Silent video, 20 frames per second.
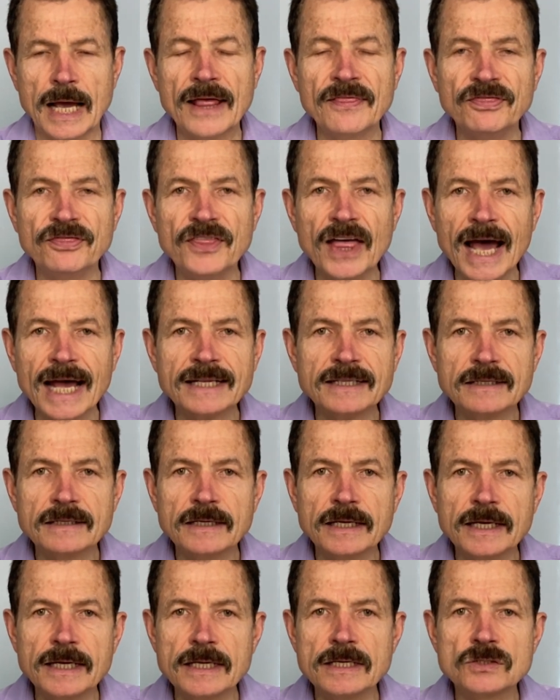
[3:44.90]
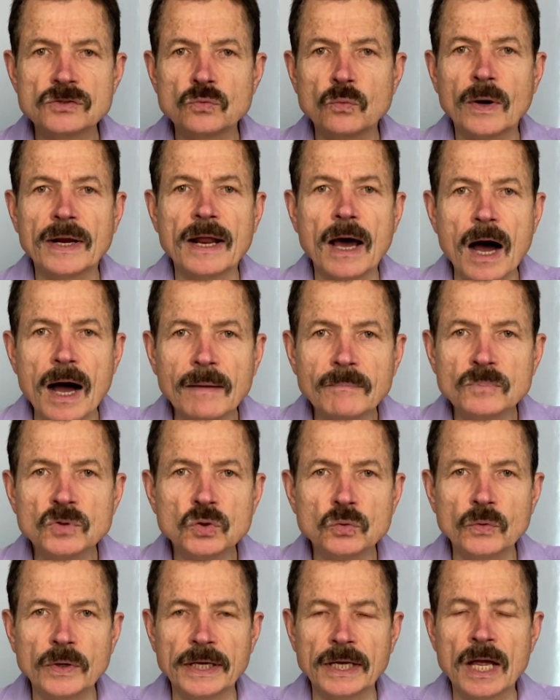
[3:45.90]
That is what I'm
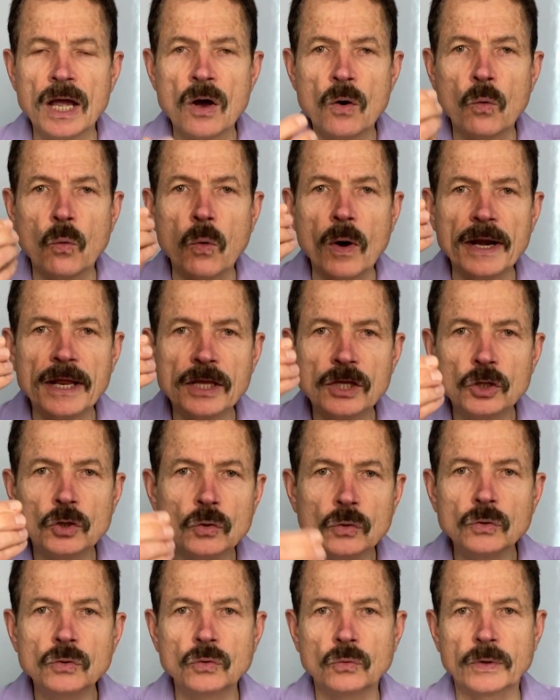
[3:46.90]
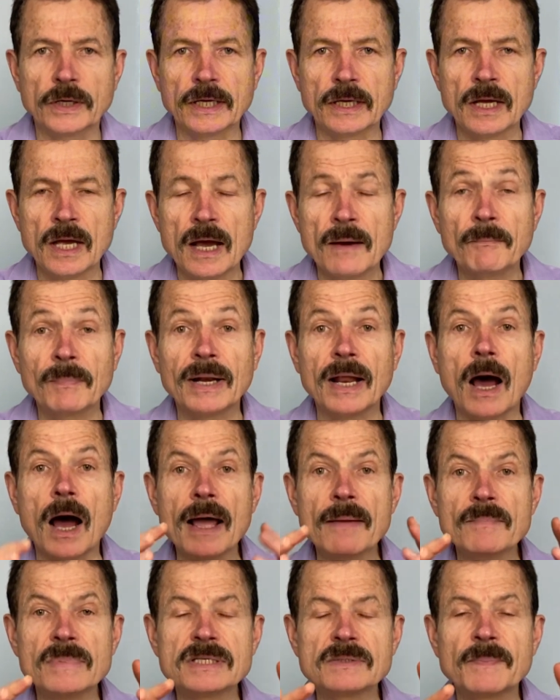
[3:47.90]
doing. What are you doing? But I
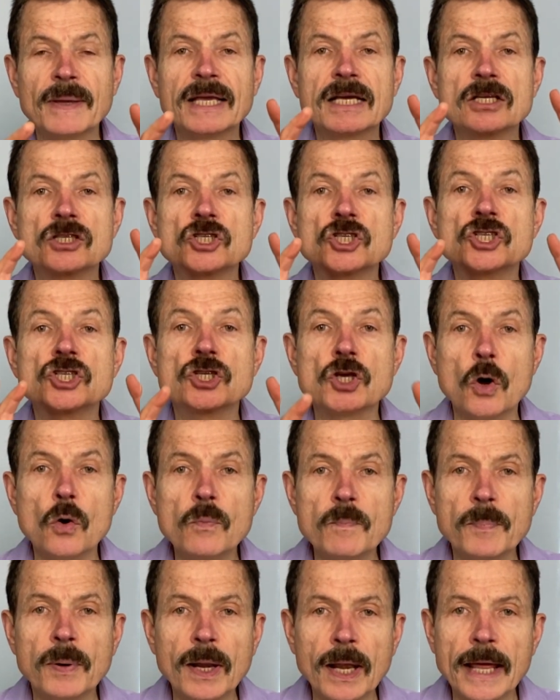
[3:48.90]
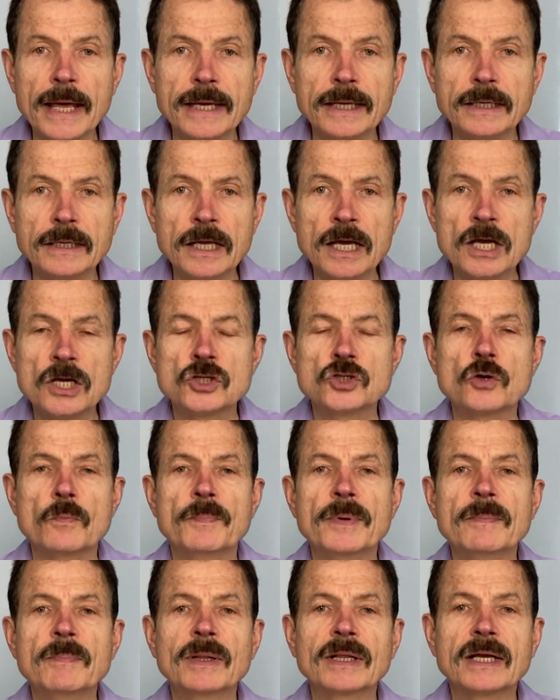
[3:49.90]
must make it so plain so
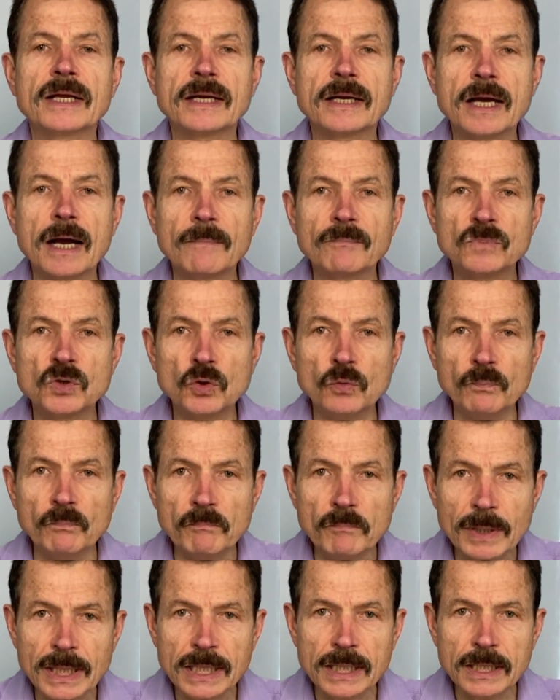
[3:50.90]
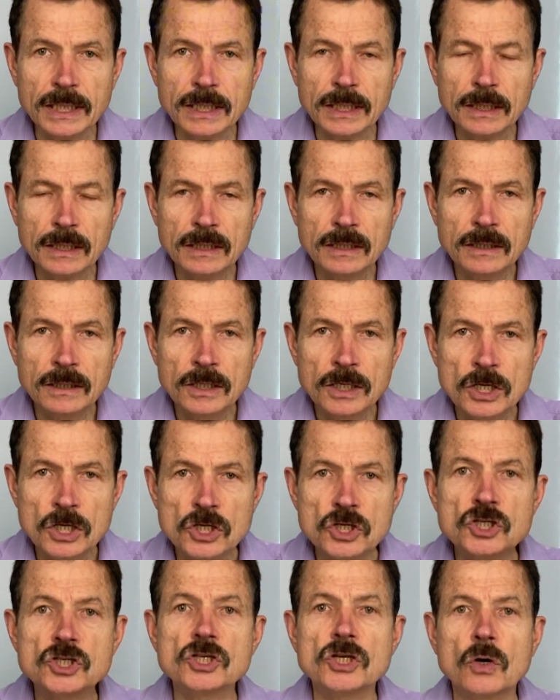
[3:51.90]
people can come to me,
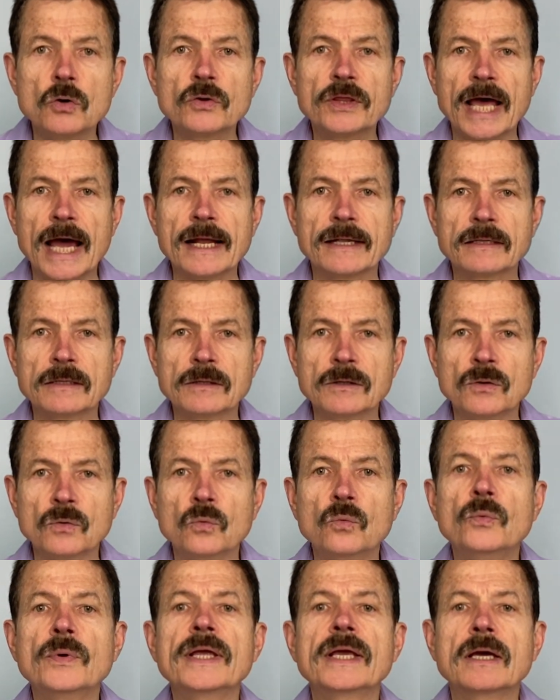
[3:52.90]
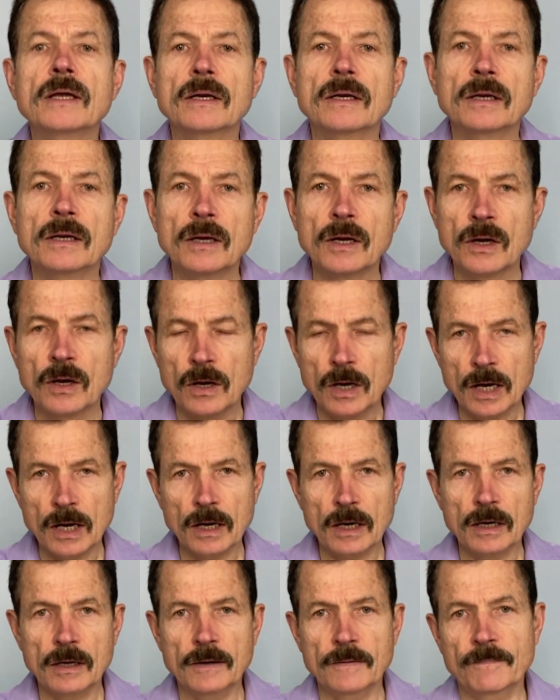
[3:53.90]
so that we can
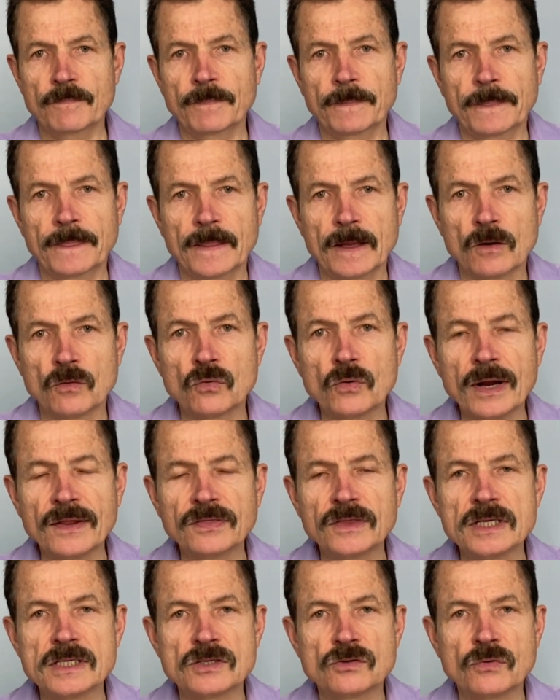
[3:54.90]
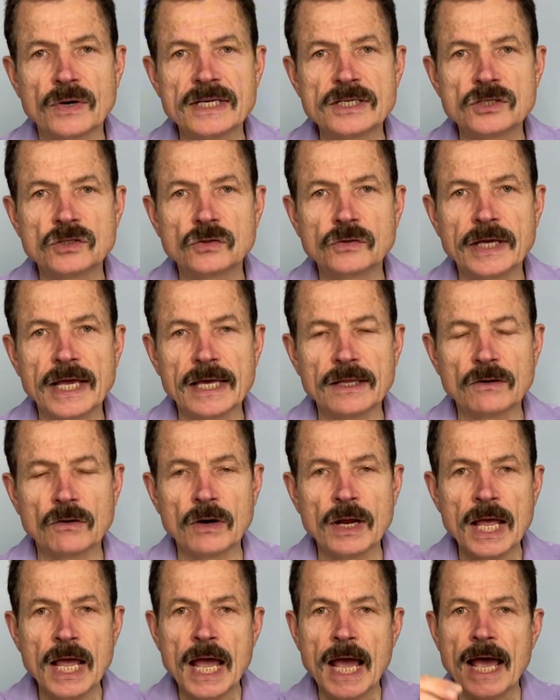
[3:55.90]
run this race together.
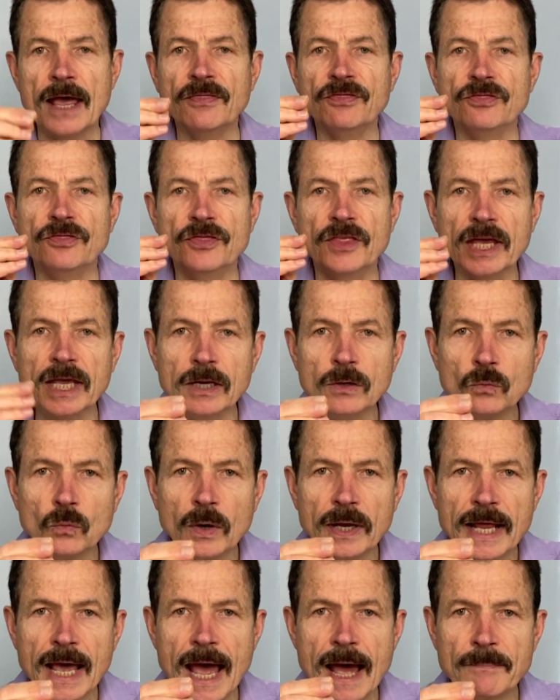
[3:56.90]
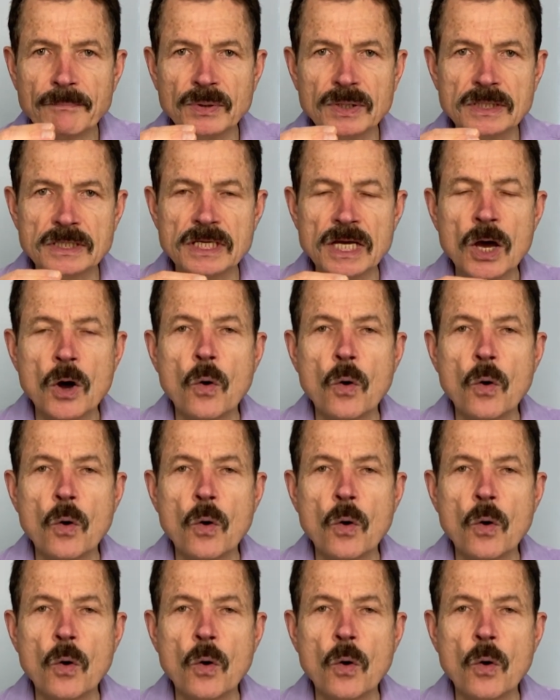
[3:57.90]
And then what happens?